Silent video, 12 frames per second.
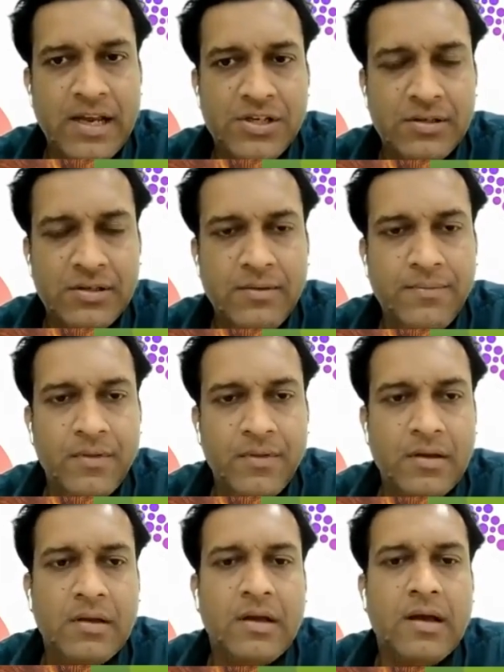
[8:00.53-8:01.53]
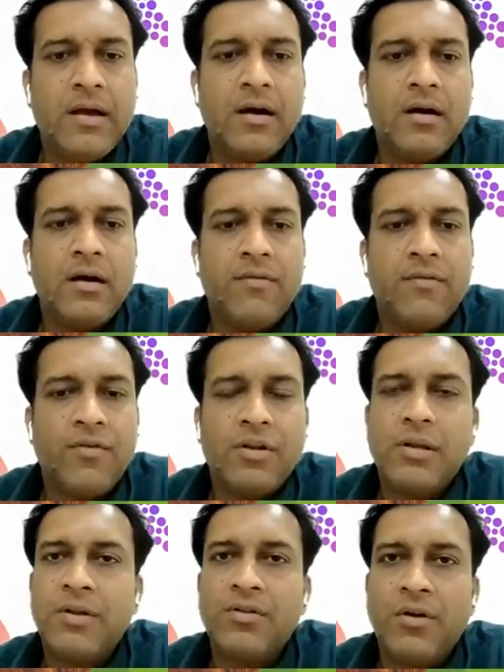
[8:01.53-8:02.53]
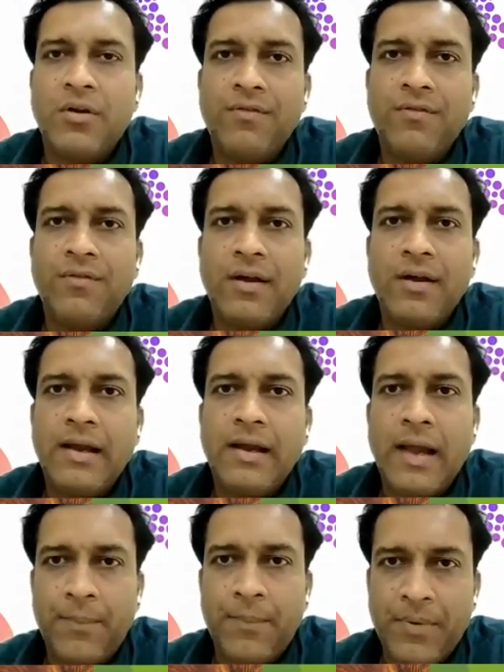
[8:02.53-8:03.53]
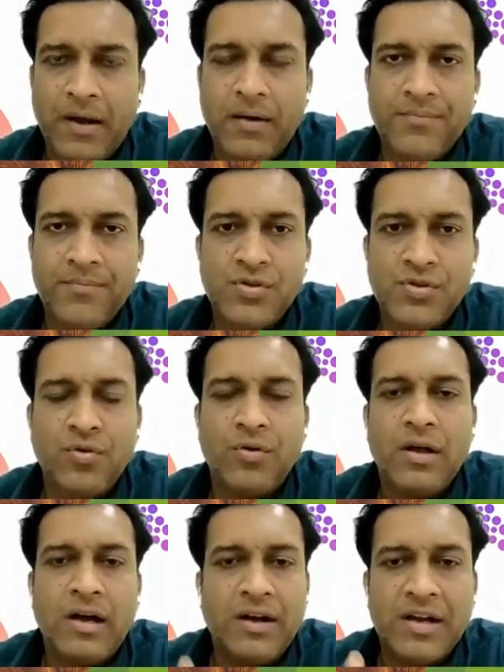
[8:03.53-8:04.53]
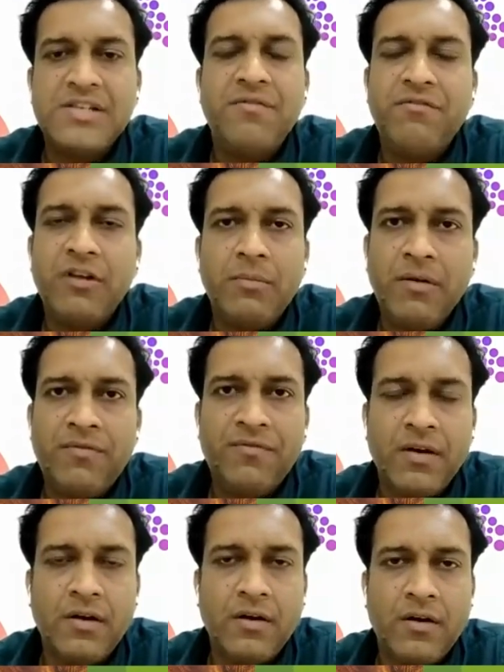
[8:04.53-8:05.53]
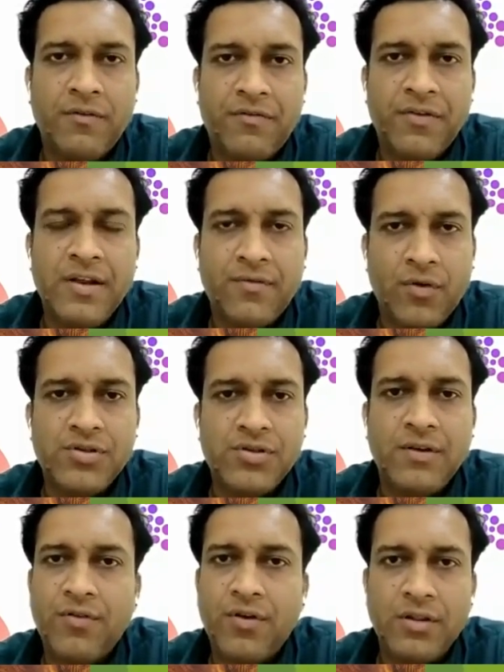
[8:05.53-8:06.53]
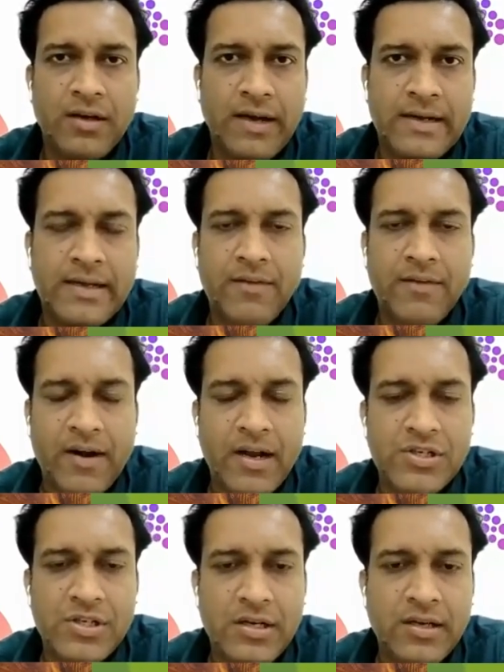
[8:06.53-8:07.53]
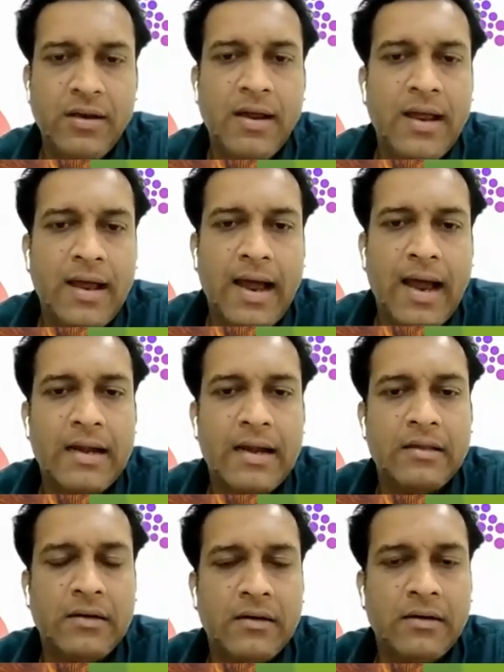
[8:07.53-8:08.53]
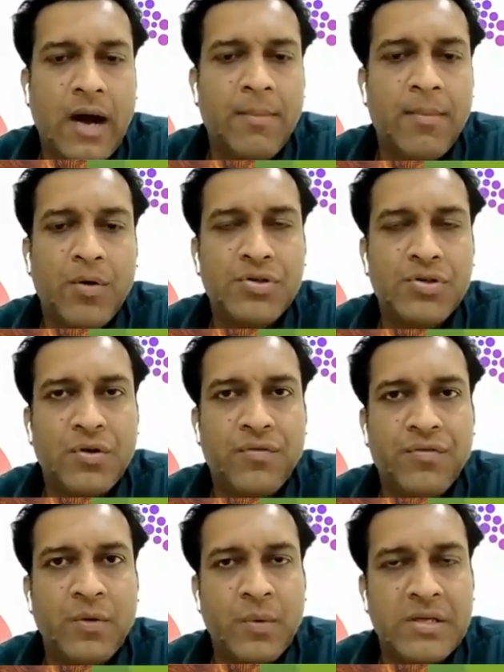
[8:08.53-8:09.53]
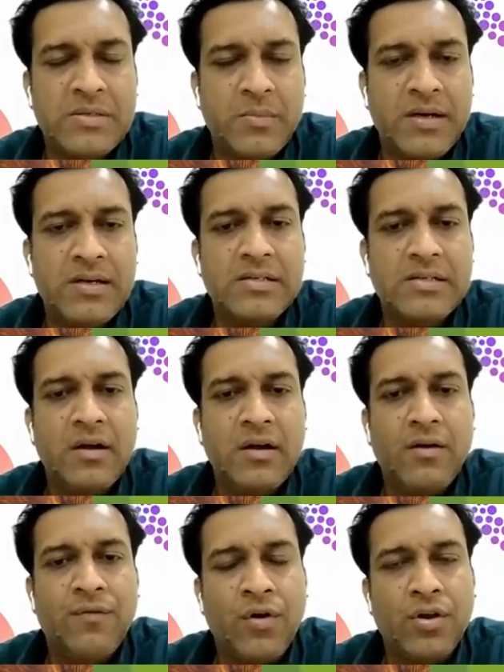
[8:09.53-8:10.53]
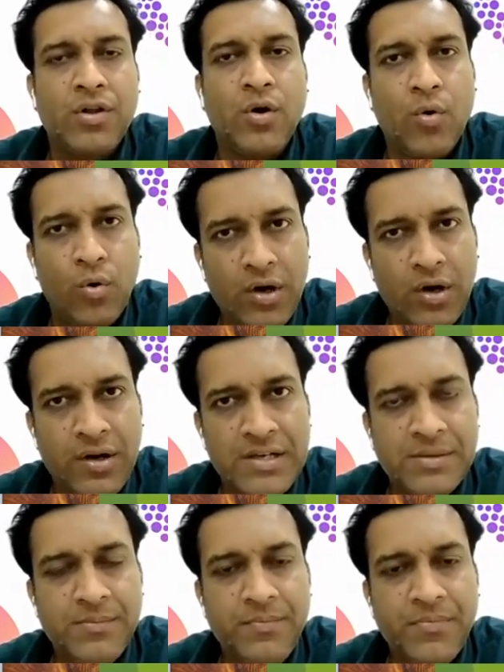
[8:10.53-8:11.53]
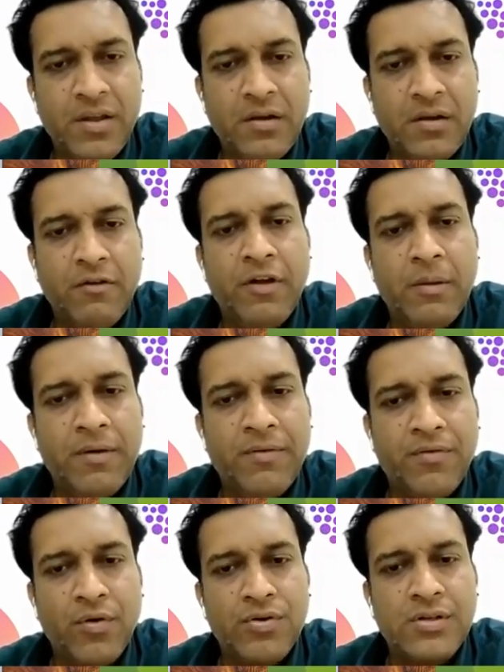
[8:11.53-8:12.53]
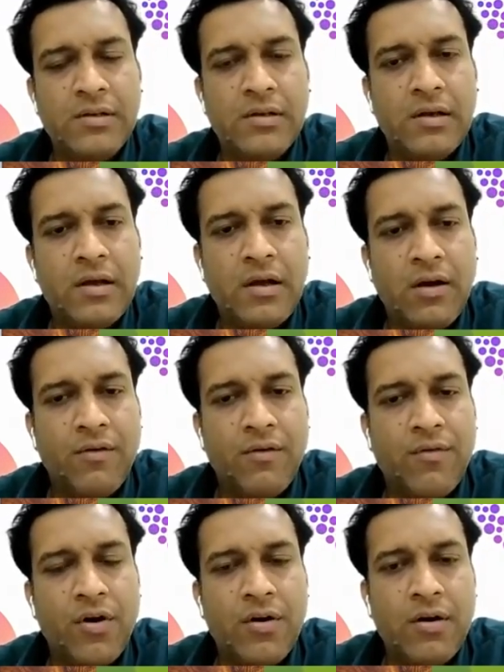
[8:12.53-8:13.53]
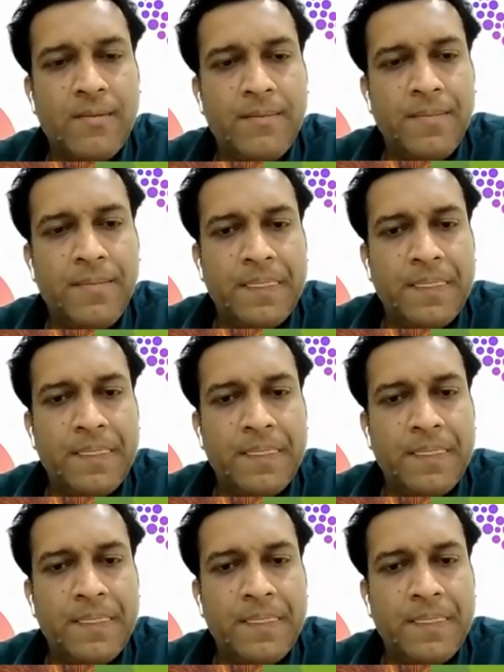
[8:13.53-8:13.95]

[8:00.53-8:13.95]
selection for the month of April. So regime will be free frozen for the entire financial year, and the amounts of investments for the old regime will be frozen for